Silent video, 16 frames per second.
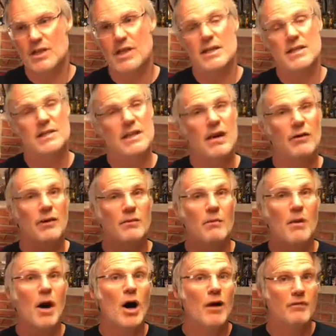He's now a
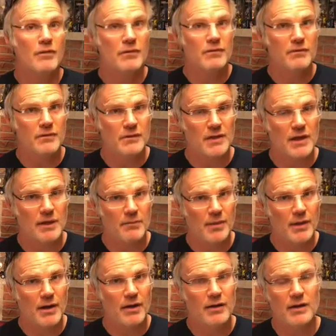moff for the
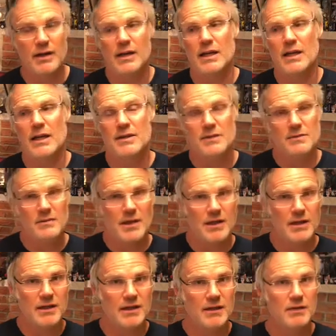Empire, and he ends up
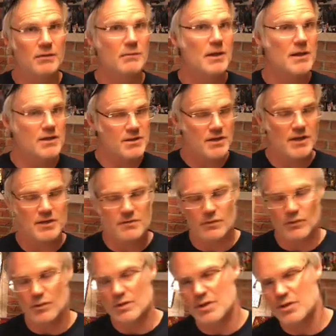getting killed by Saw's
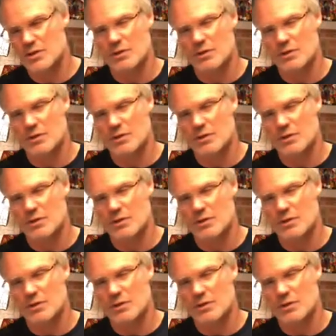forces.